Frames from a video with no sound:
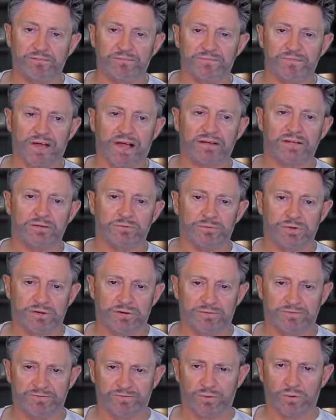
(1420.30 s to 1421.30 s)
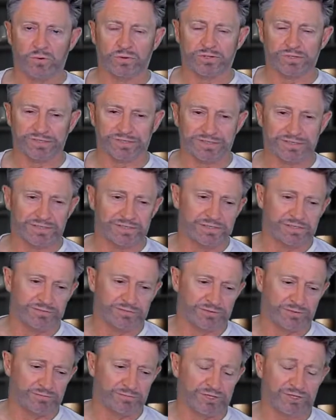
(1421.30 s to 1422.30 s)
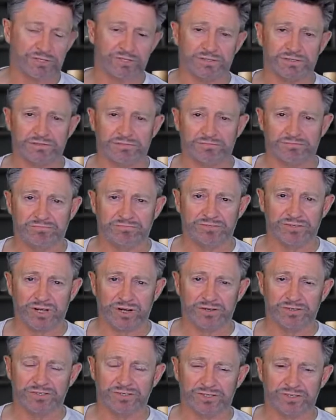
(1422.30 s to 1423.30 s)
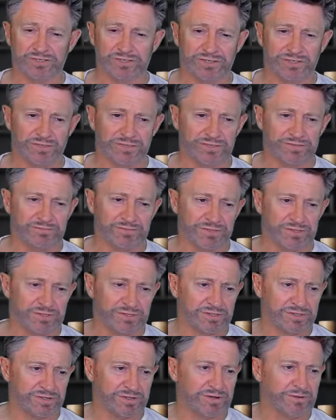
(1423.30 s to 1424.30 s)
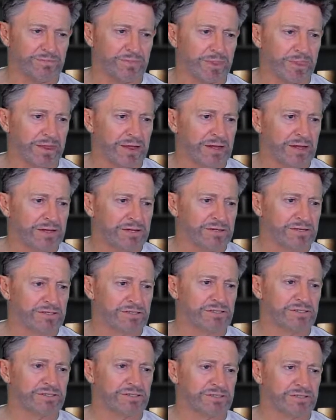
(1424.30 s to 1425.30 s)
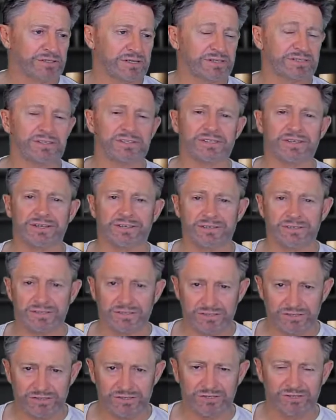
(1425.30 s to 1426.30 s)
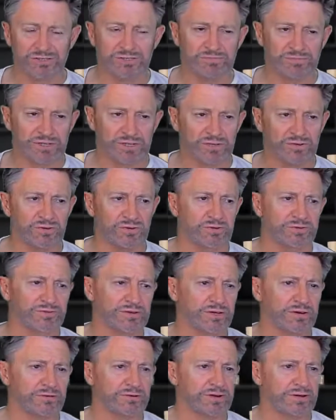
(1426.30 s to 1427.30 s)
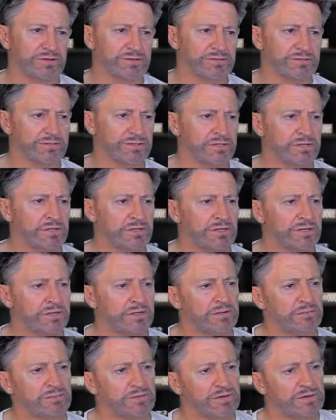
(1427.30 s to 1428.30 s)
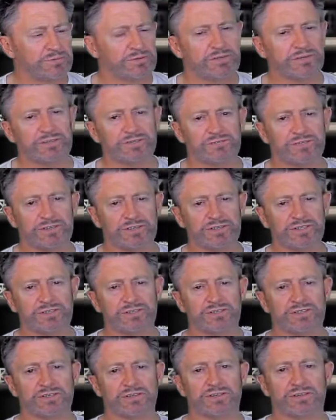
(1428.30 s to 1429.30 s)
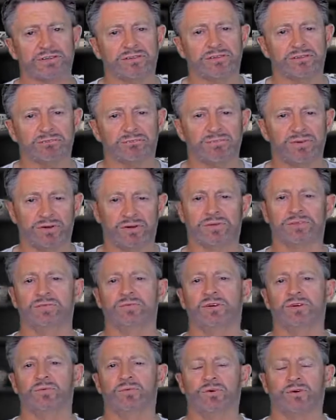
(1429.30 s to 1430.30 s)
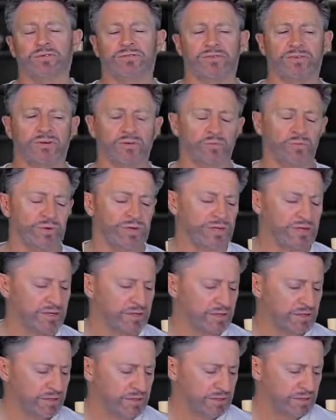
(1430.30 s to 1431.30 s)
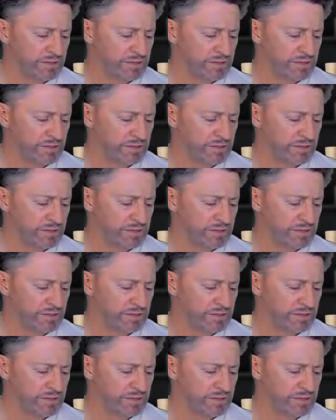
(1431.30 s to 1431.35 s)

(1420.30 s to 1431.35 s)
valuable, focused information, knowledge sharing. But this is just, as I said, this is just me goofing around. Pretty much finished the bulk of my work for the week.